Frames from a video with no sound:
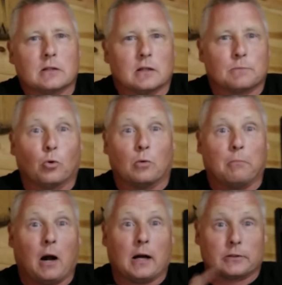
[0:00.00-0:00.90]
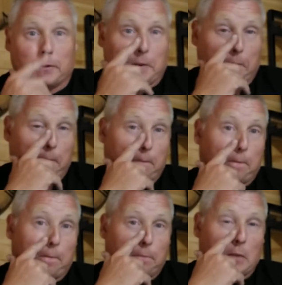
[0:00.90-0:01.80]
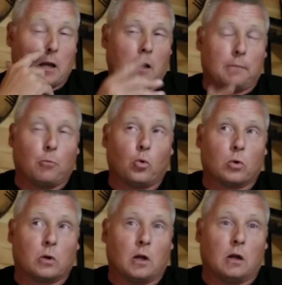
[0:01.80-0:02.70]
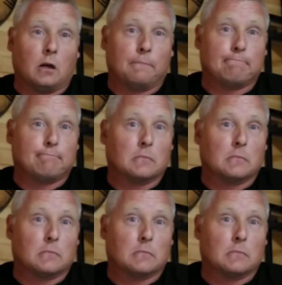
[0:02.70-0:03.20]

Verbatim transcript: is more moderate, uh, more uh,